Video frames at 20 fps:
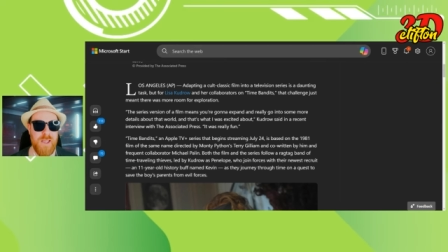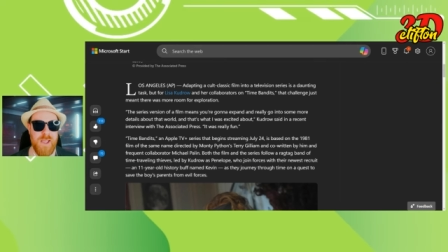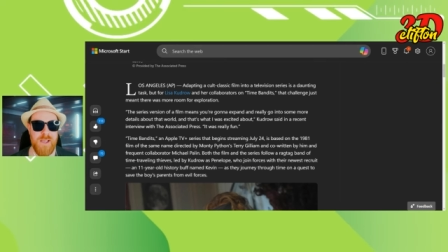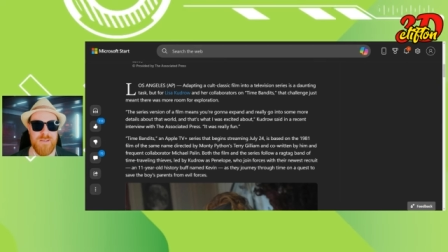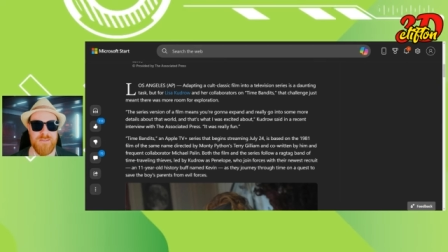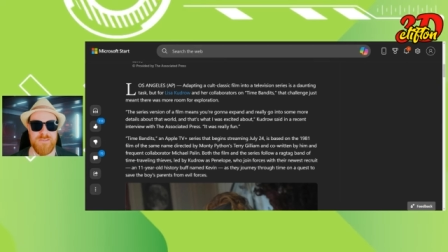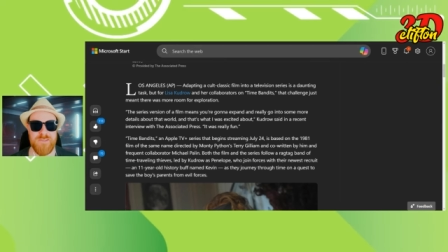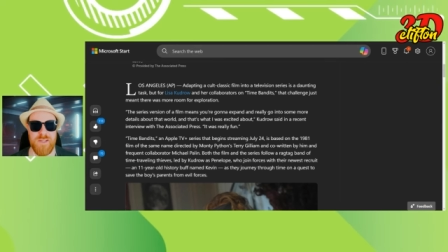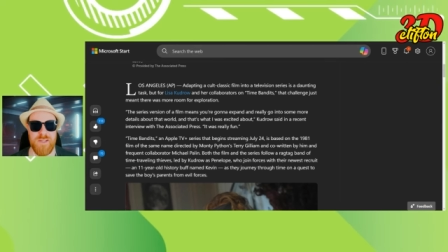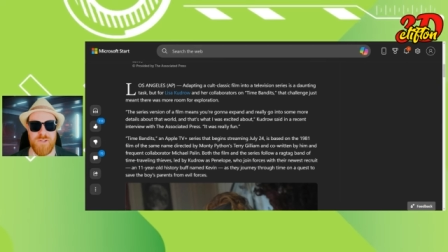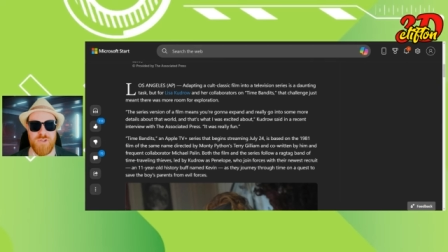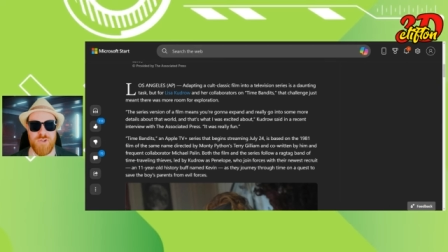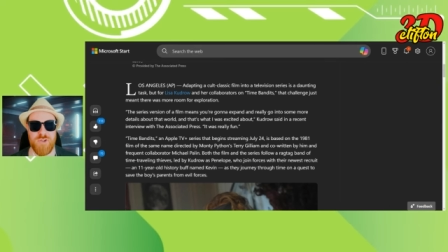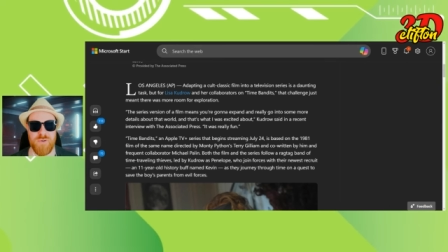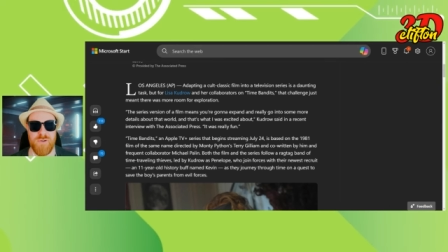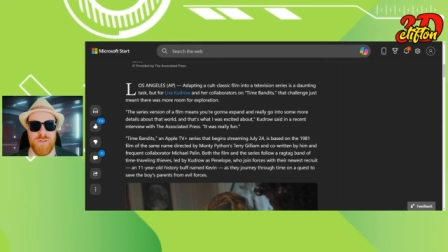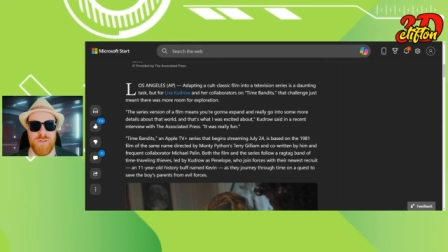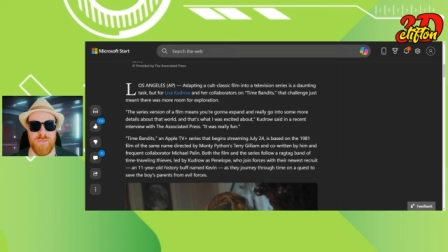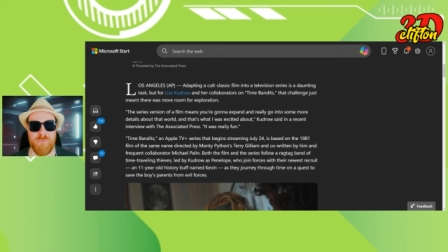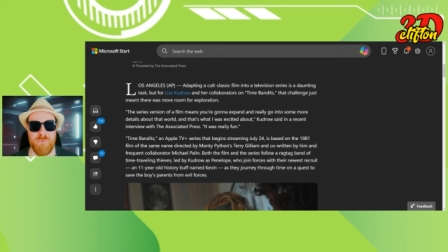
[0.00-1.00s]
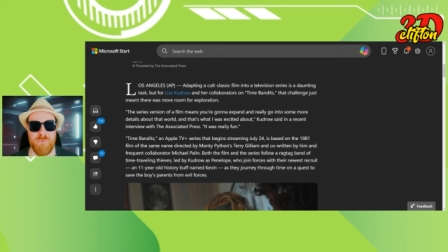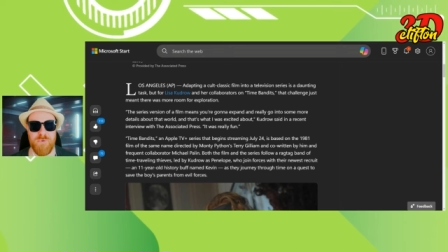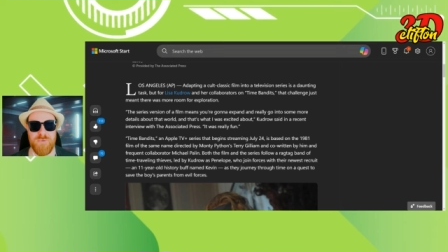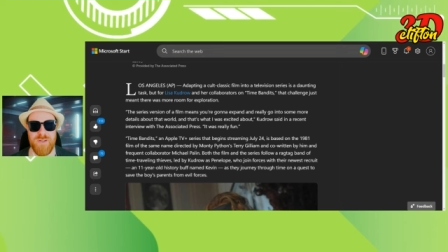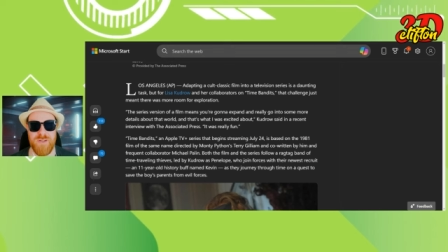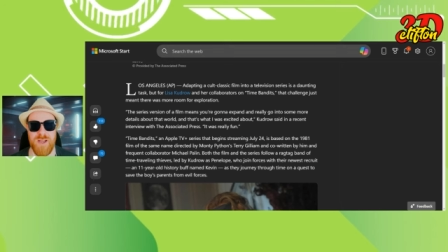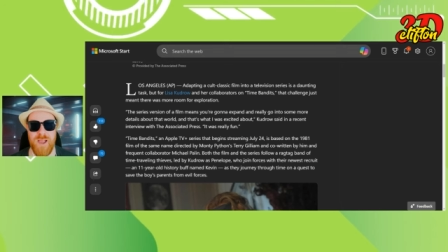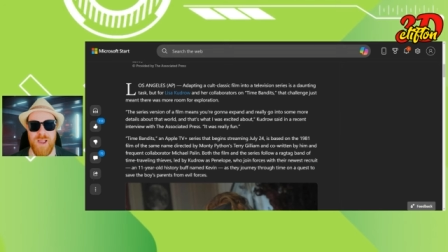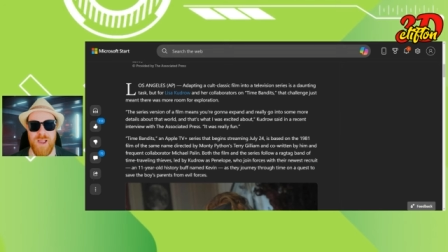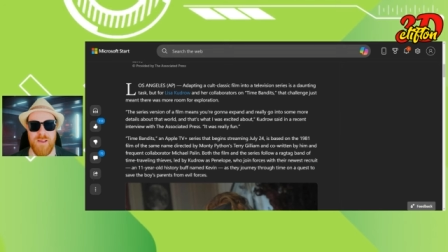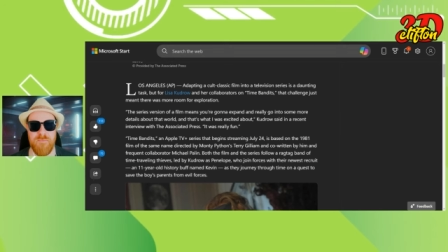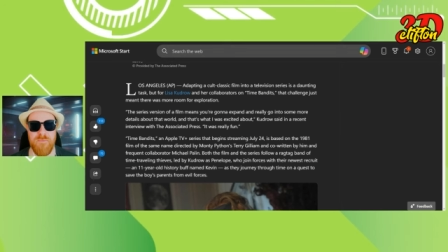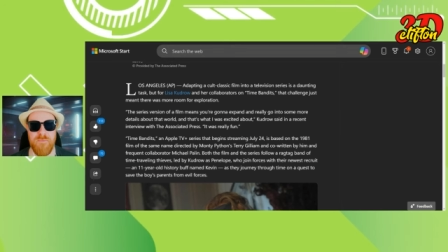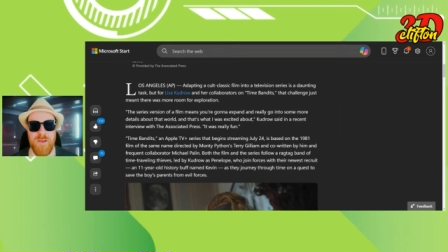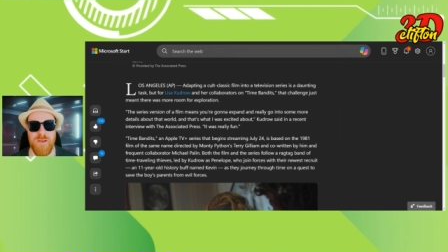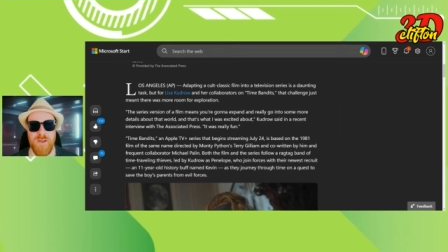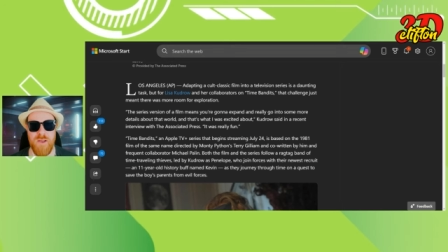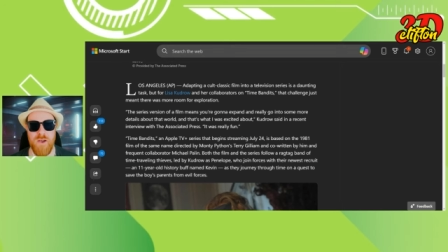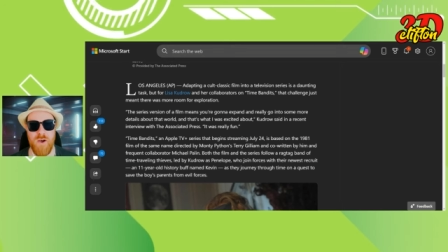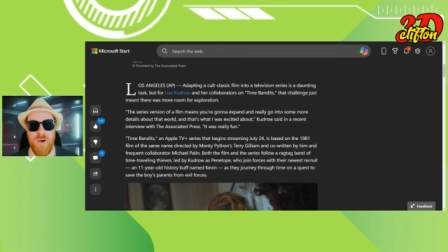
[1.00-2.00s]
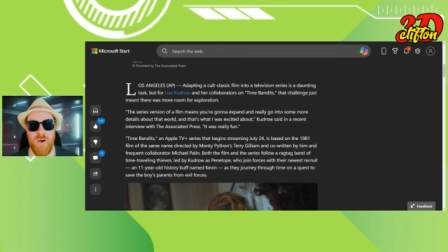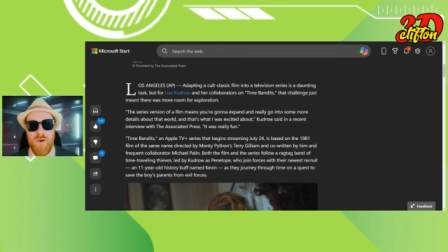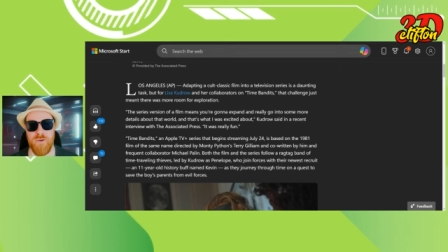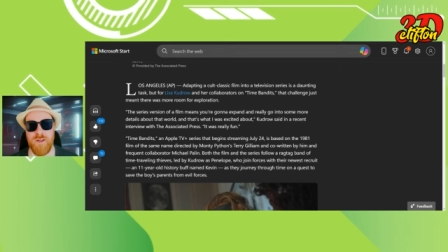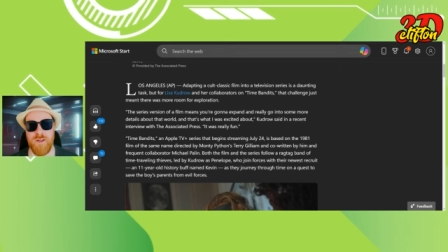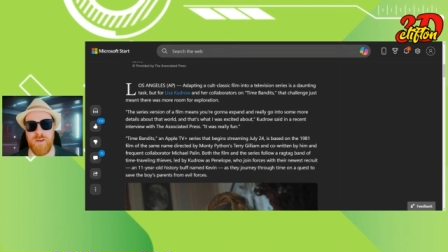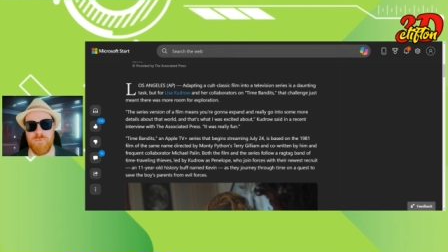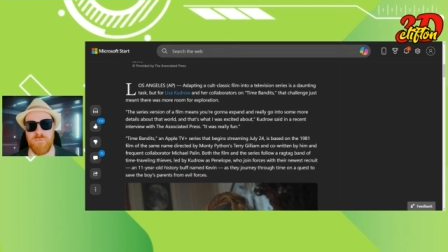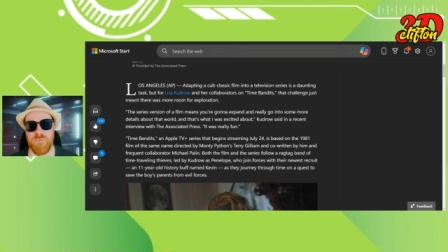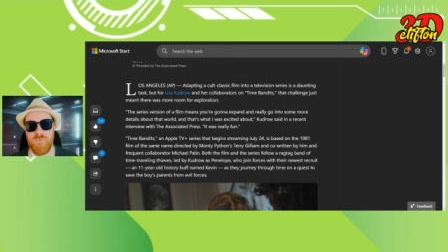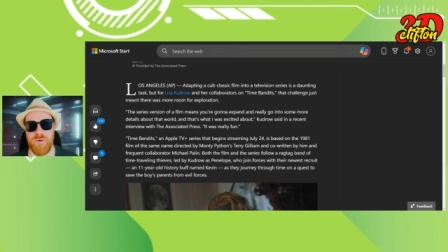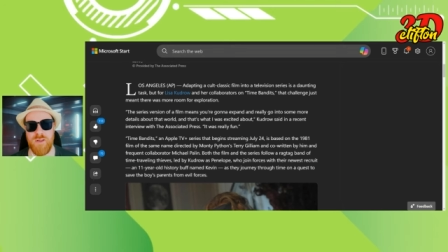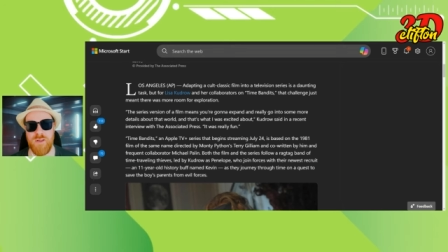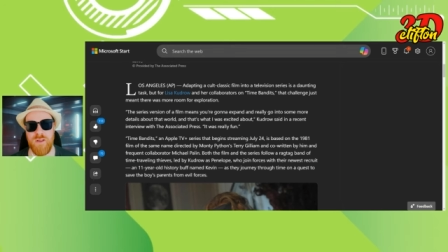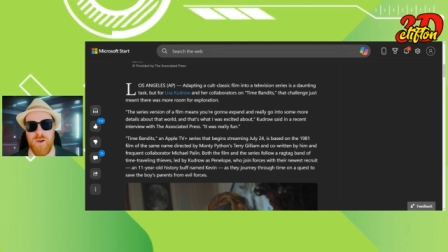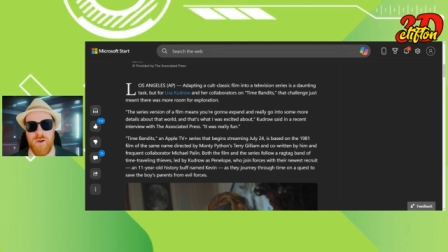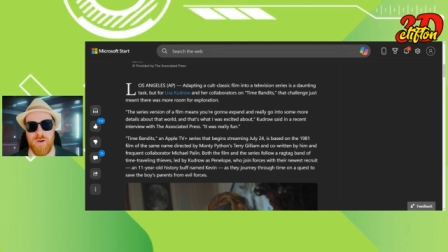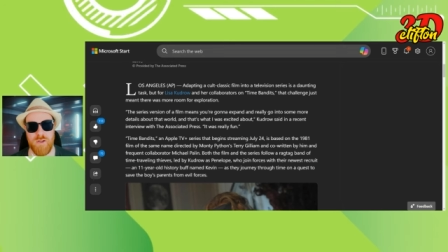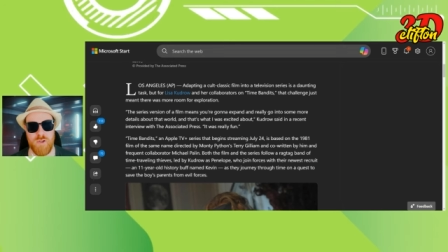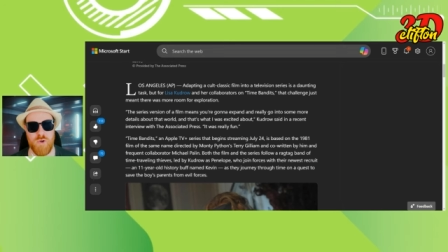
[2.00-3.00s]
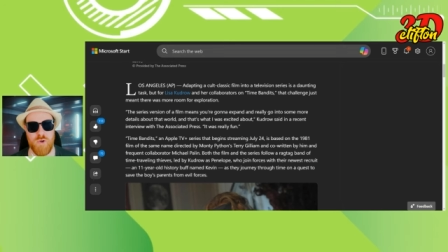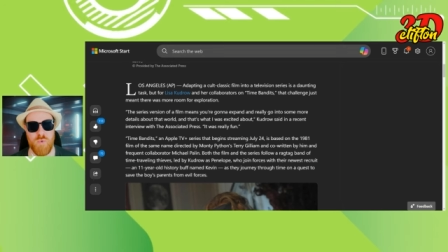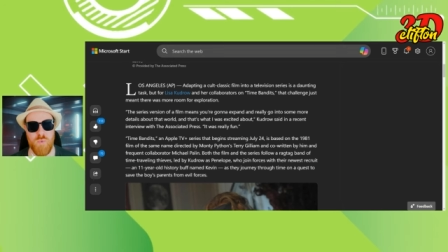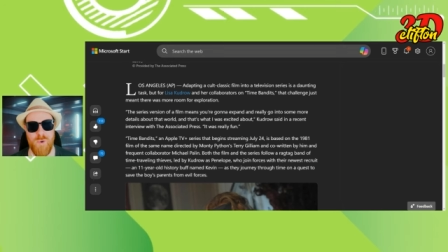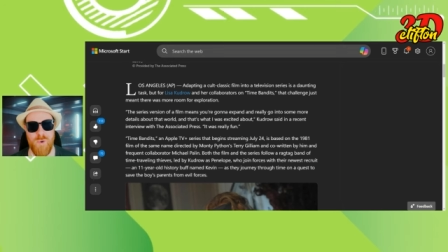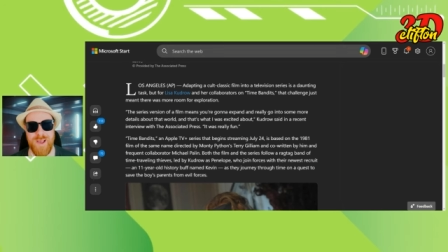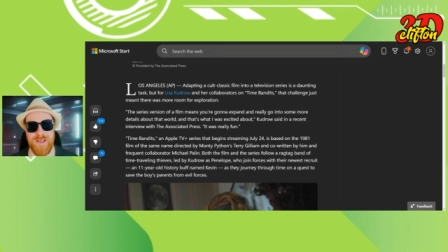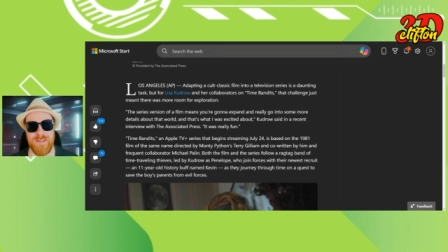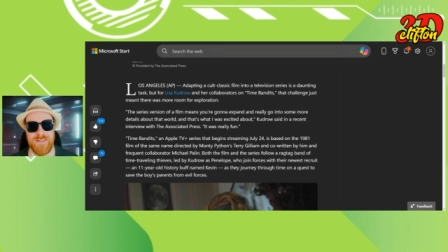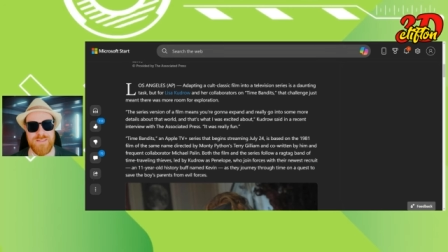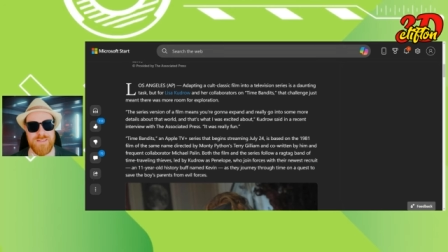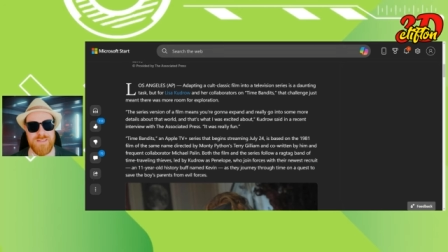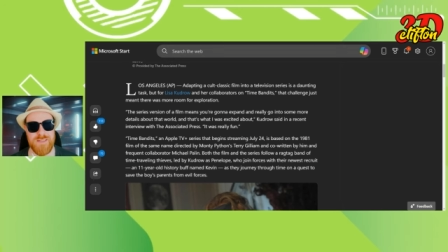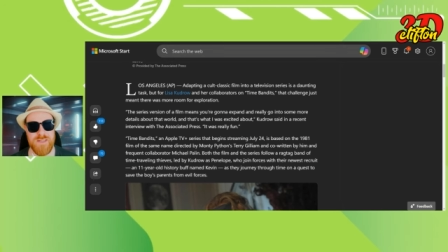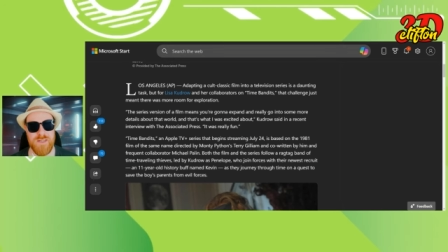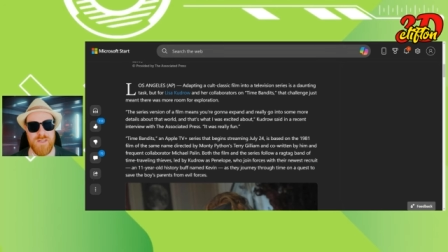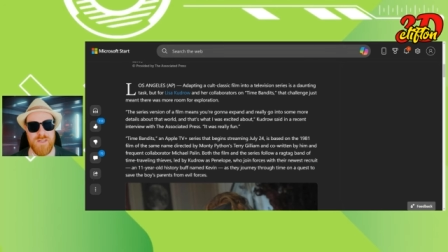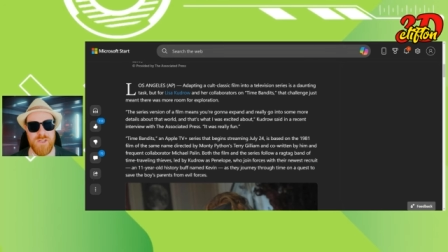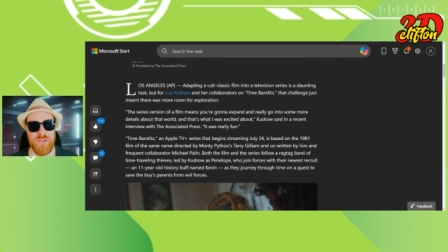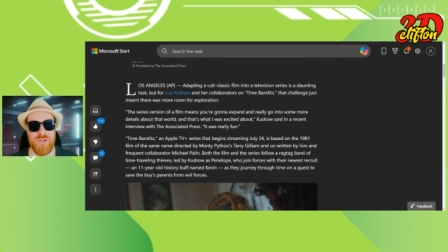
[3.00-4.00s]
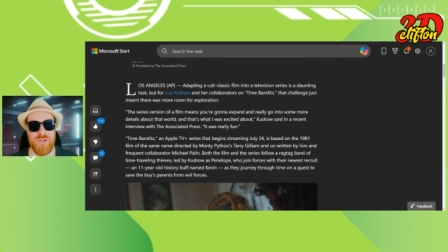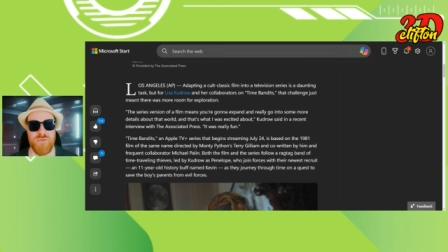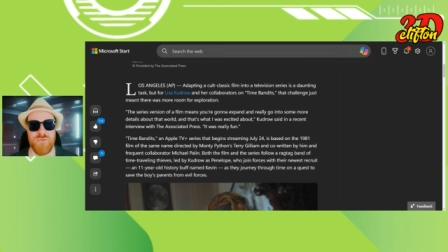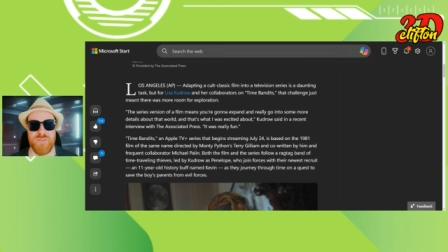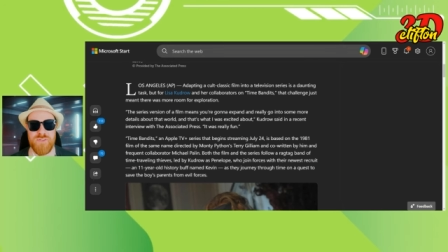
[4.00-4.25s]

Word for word: as they journey through time on a re- on a quest to